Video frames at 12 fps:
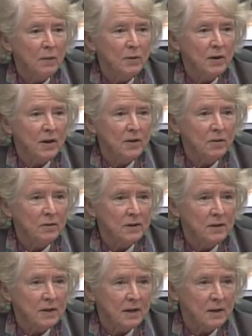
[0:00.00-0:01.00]
Amiano
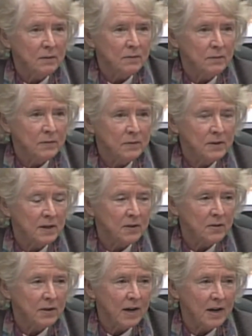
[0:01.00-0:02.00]
and
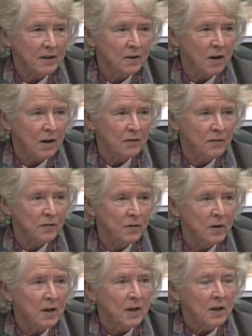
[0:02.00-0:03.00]
Senator Hancock,
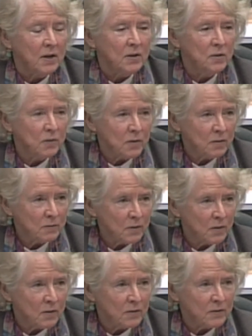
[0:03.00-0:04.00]
for your
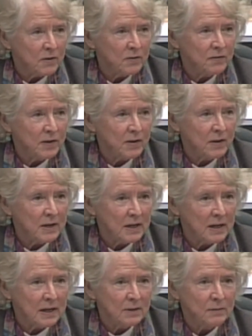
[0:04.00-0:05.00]
role, your
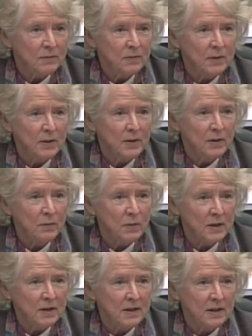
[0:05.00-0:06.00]
very
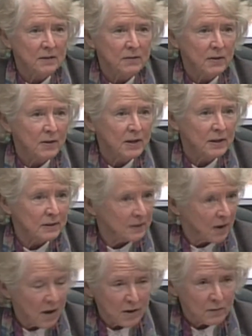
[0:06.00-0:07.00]
committed and very
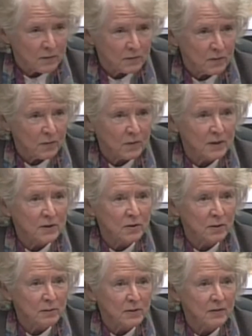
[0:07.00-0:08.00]
honorable role in
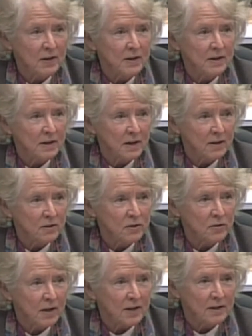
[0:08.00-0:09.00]
terms of ending the
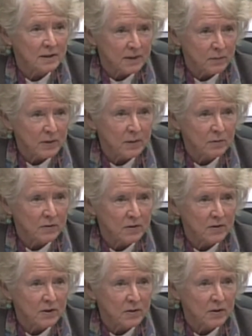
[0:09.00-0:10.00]
hunger strike in September
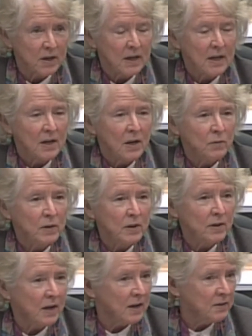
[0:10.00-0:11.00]
this year.
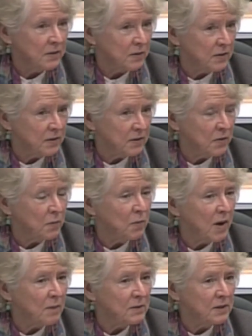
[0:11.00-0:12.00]
And your
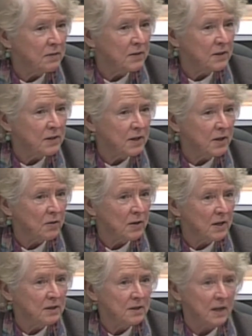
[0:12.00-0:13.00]
promise of these
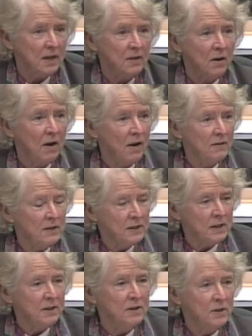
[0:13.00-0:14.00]
hearings and
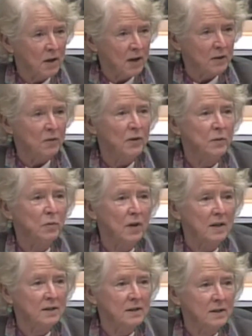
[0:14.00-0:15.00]
obviously this ongoing
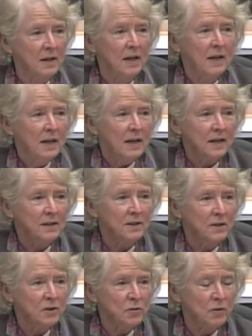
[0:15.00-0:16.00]
process
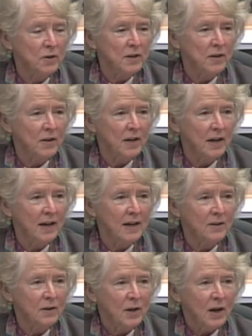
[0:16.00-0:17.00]
is extraordinary.
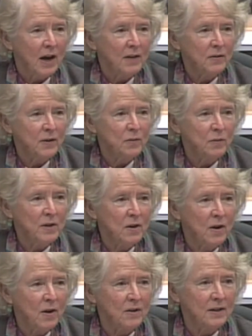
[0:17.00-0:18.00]
And I think
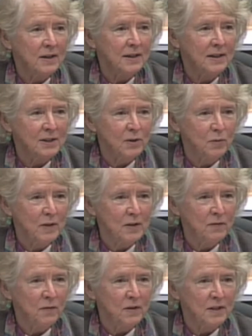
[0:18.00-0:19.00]
we are in
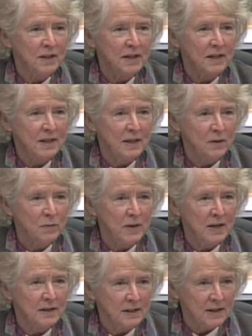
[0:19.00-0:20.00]
2014 in an
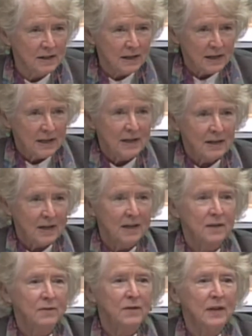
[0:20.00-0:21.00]
amazing
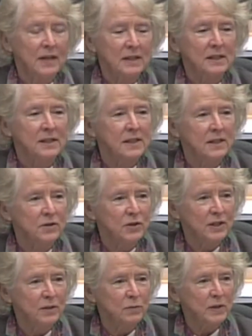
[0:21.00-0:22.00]
kind of
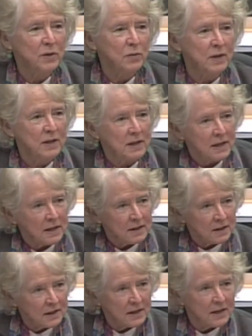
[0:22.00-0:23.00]
synergy between the